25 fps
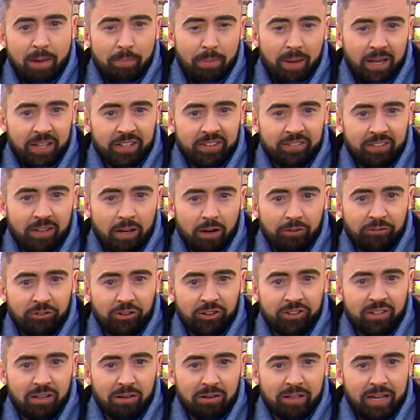best there for
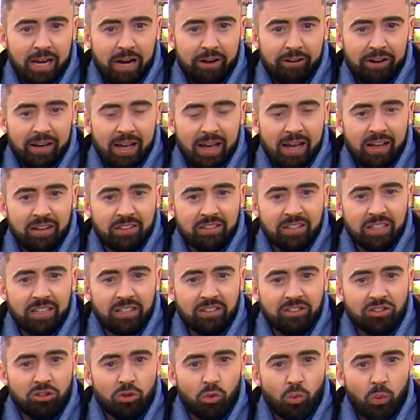South Kerry and
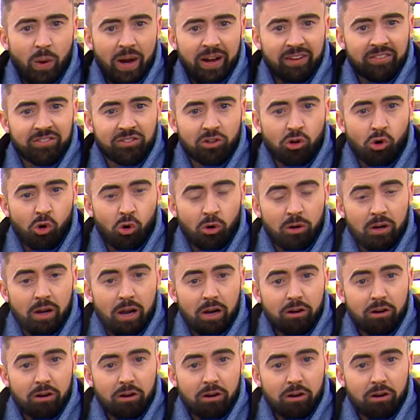into West Cork.